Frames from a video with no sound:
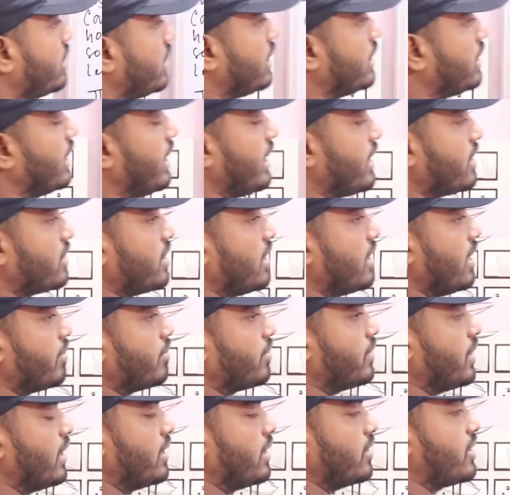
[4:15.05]
in next
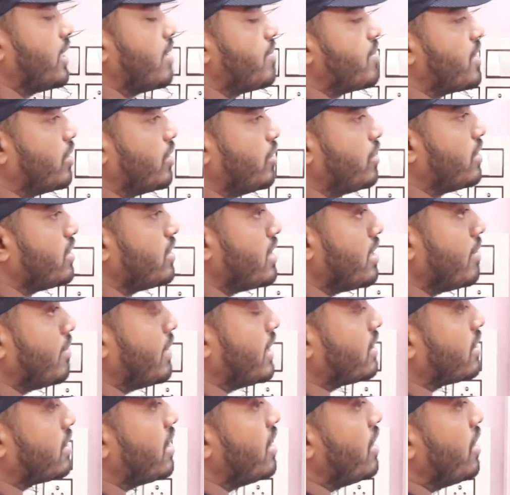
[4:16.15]
chapter, which is named
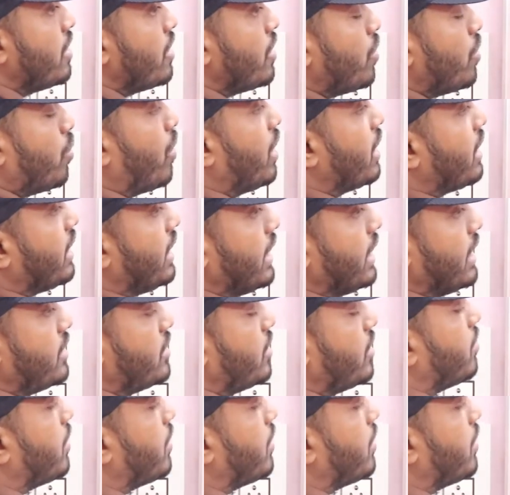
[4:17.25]
as work energy